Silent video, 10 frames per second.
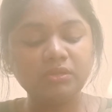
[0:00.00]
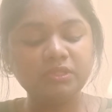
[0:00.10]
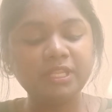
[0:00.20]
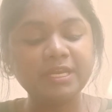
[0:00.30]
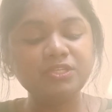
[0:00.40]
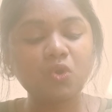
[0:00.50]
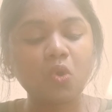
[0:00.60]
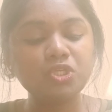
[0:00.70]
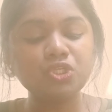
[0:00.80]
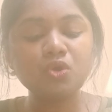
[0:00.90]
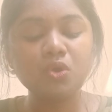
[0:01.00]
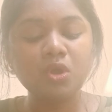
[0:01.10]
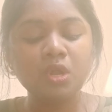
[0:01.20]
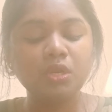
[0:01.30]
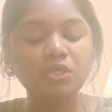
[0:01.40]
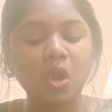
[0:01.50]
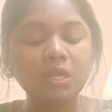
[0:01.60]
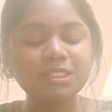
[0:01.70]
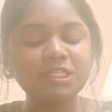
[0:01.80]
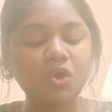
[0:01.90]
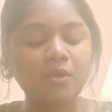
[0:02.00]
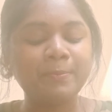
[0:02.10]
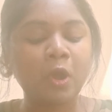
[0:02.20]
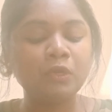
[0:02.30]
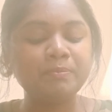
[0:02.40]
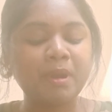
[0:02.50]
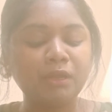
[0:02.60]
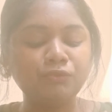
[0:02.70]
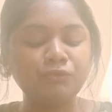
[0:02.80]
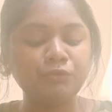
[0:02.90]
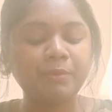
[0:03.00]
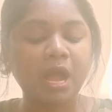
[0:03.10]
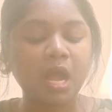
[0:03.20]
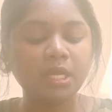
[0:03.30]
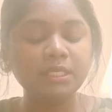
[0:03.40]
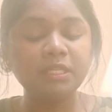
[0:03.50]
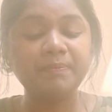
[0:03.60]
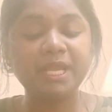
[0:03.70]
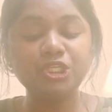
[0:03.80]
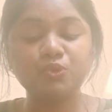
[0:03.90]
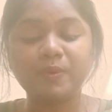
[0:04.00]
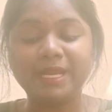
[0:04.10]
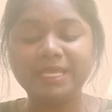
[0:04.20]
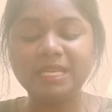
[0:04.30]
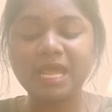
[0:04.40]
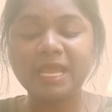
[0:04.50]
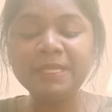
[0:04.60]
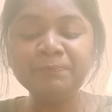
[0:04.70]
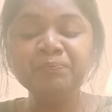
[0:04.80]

there is also dots about Madhura Bhagan in page 29.